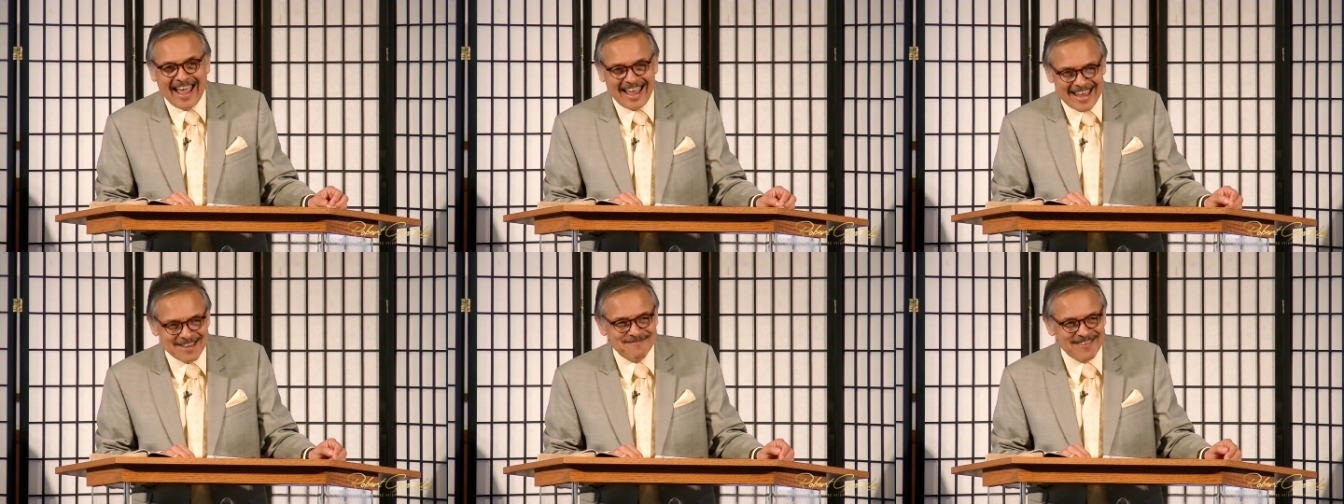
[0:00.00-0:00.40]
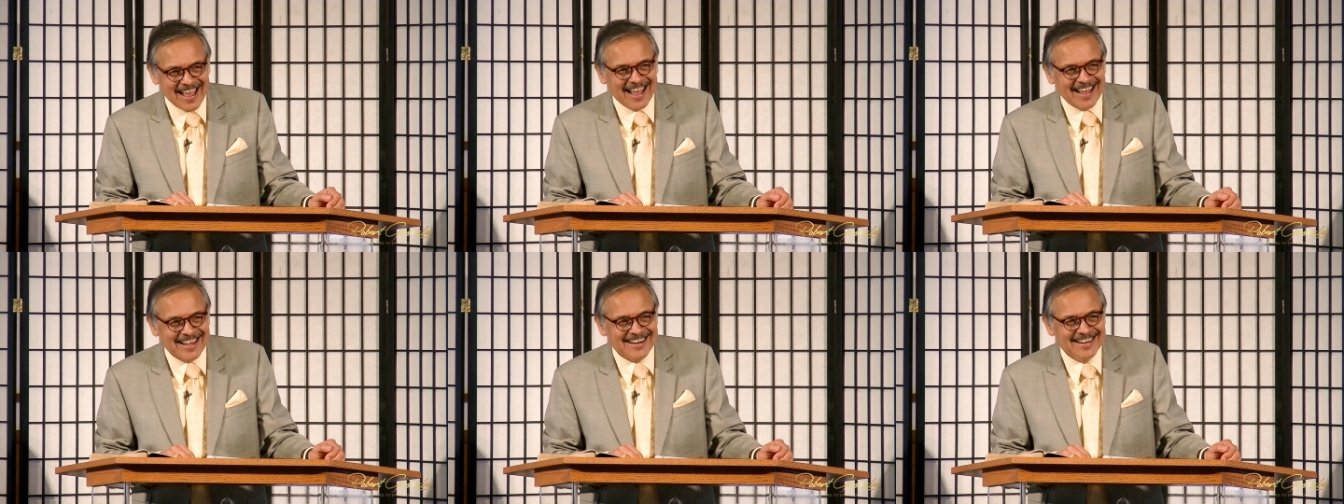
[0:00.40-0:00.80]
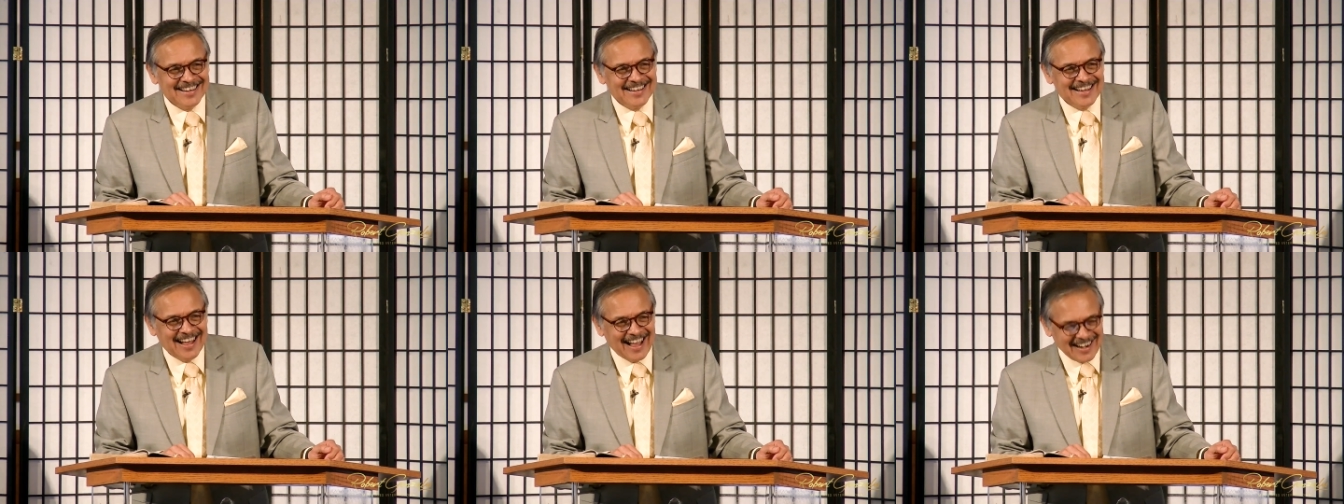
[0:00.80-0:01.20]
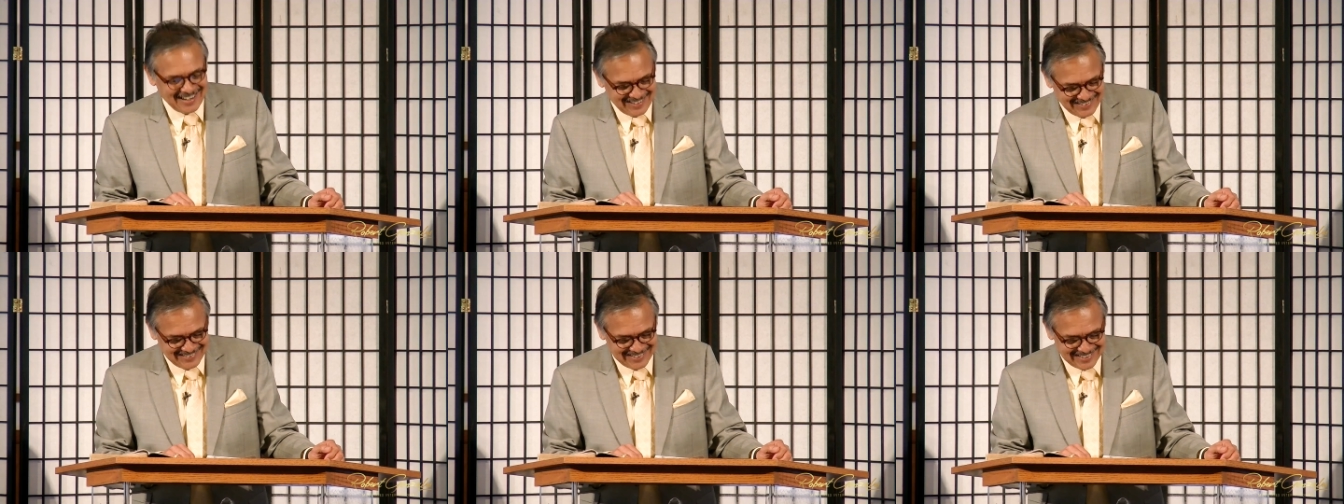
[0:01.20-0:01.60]
Amen.
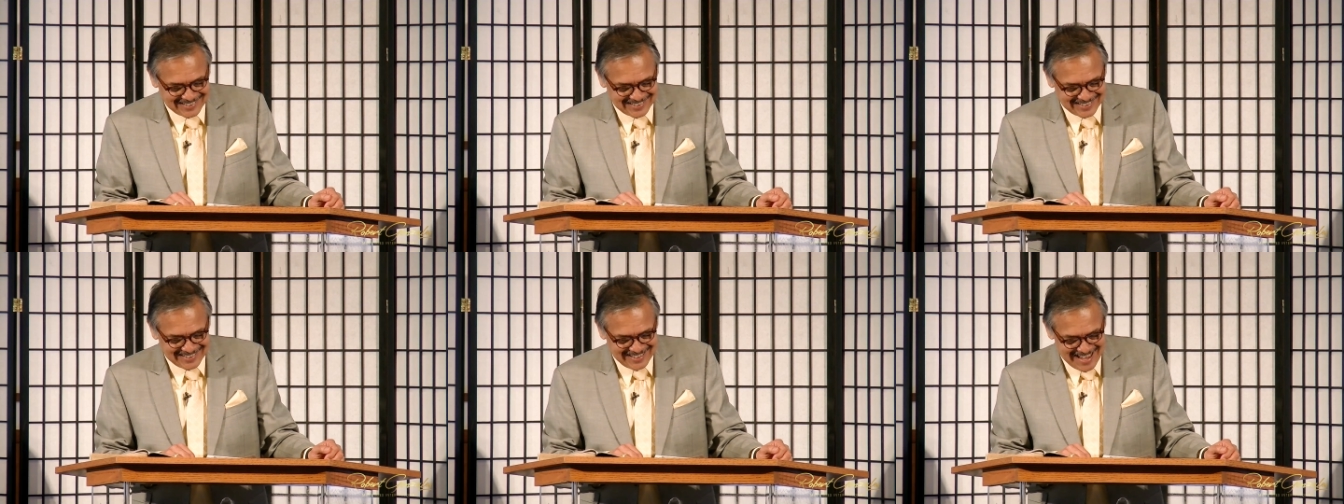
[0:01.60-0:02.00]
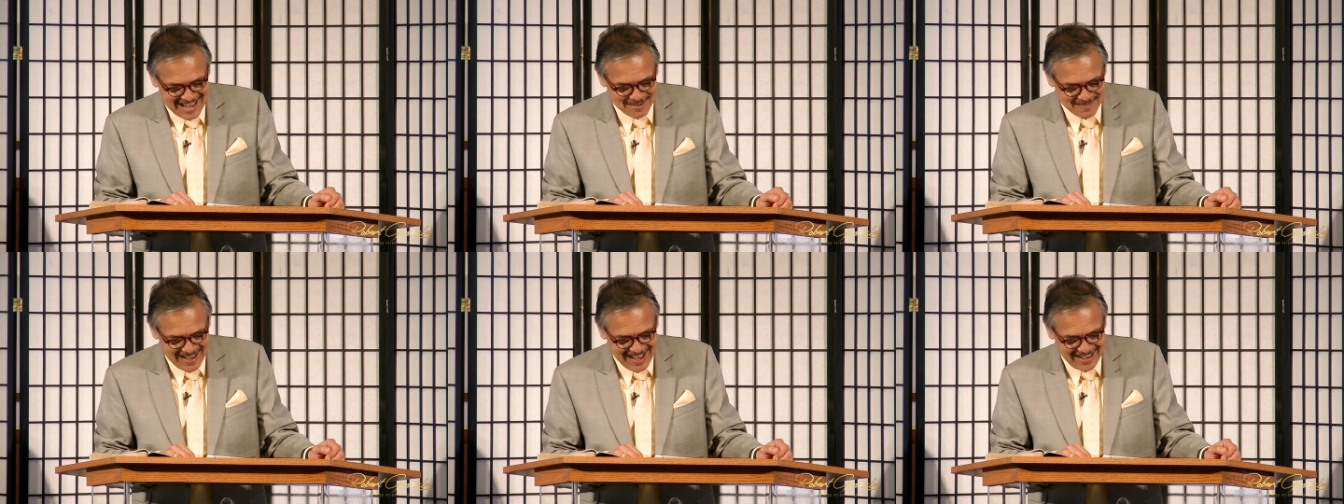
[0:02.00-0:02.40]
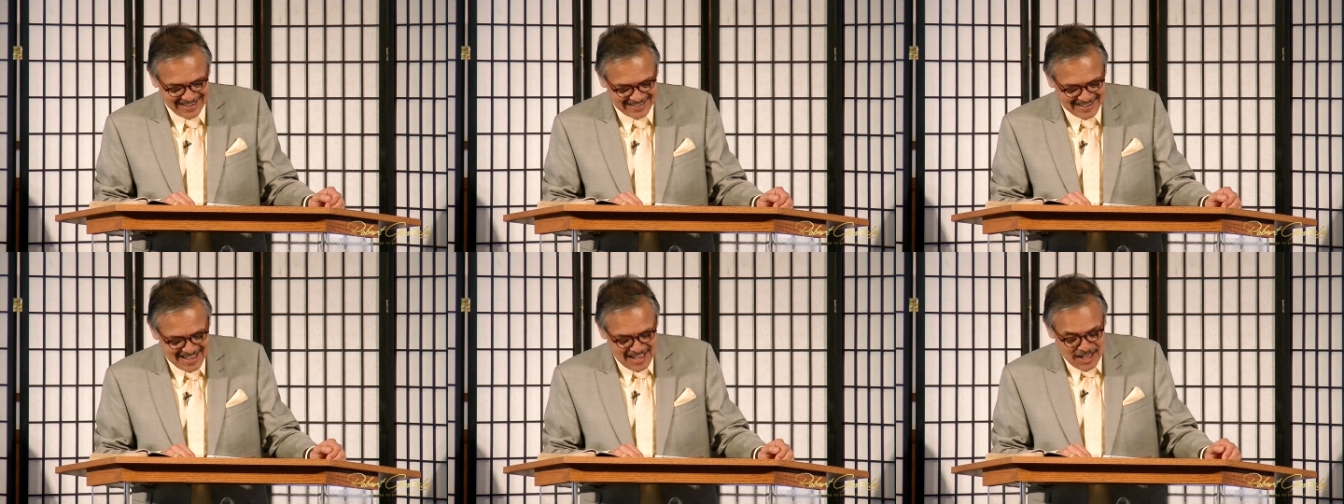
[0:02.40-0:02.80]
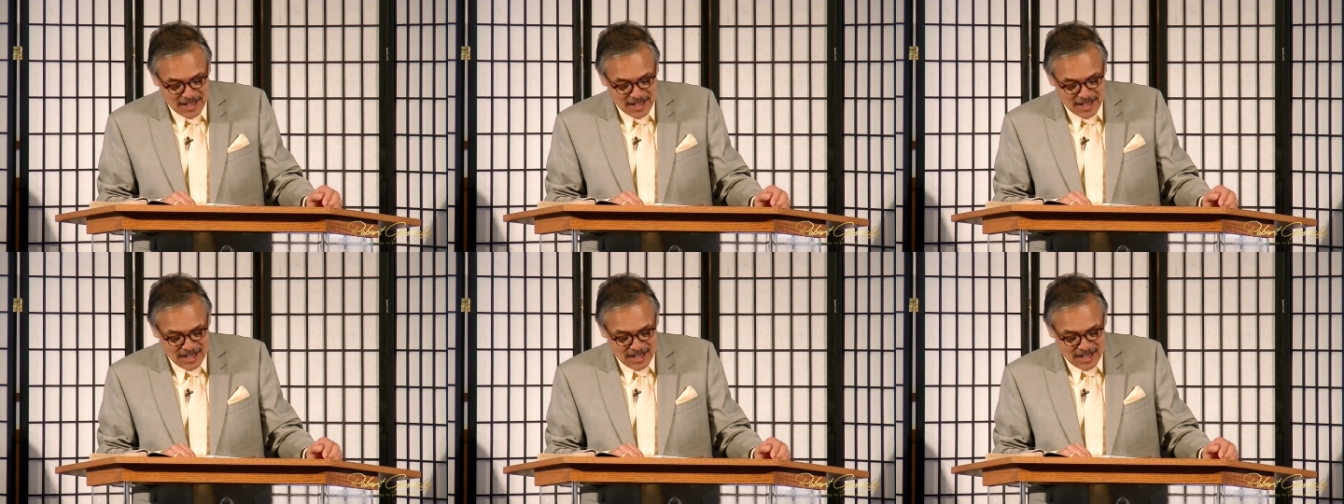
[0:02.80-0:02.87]
Hallelujah. Amen.